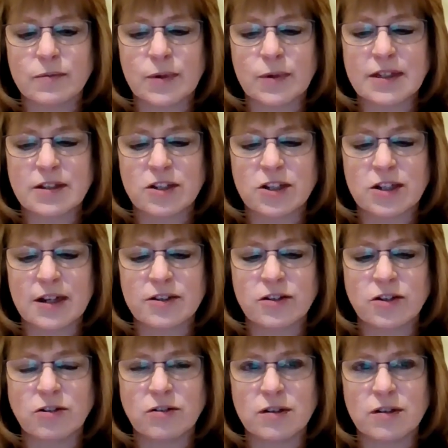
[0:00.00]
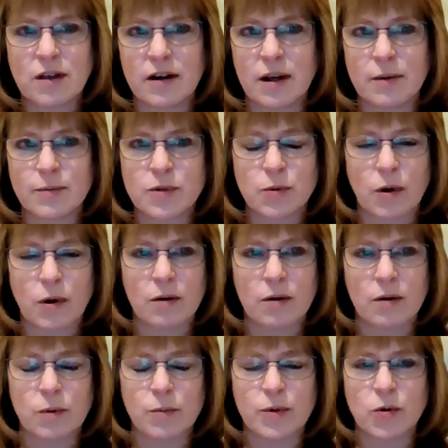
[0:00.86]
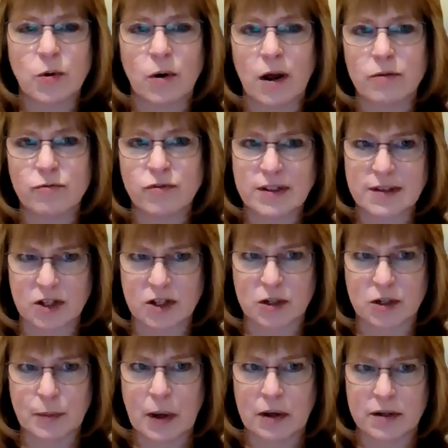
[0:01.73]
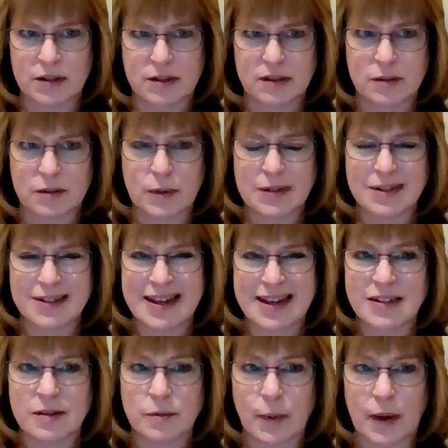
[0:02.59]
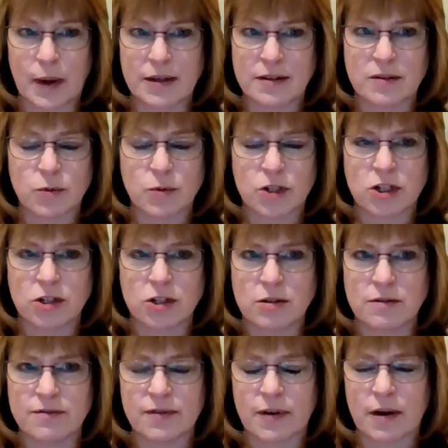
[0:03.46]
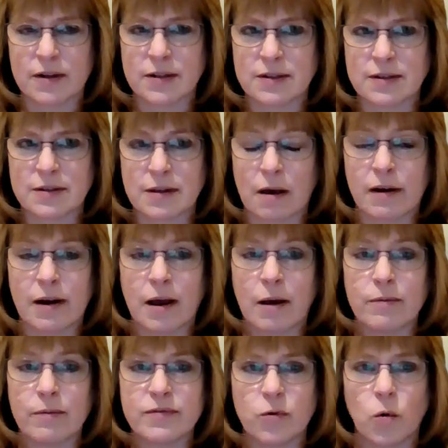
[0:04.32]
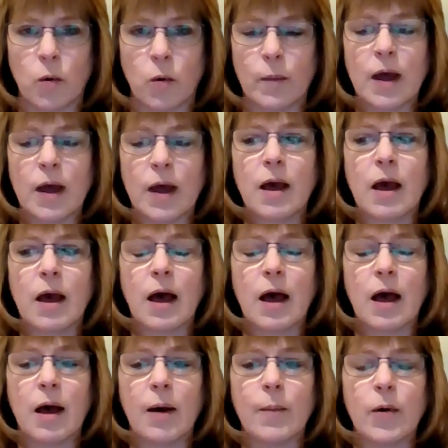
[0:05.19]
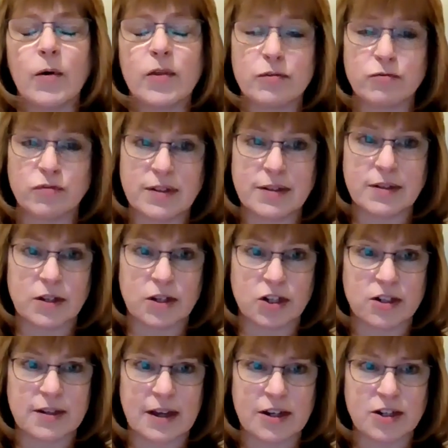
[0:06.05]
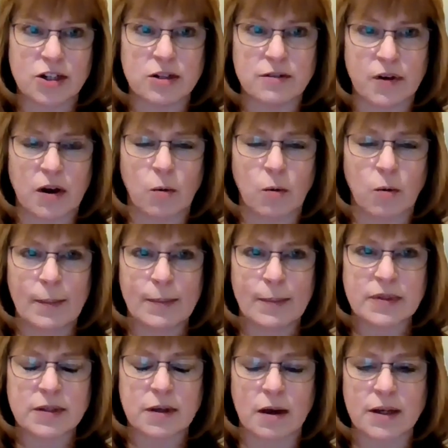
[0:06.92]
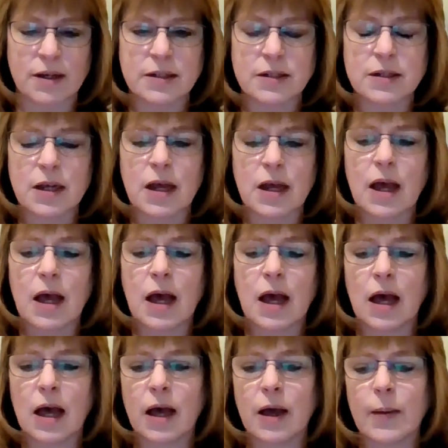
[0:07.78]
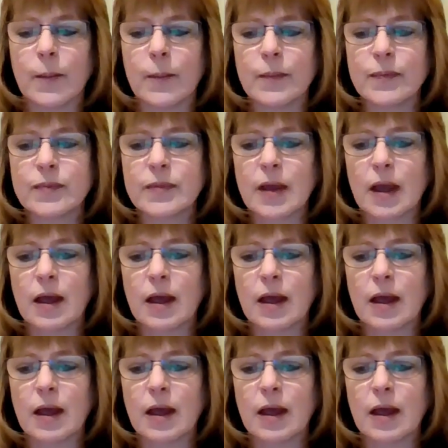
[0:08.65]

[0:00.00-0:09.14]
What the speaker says: we suggest you sign up to our what we call our research participant database, which you can find a sign up form on the research section of our website. And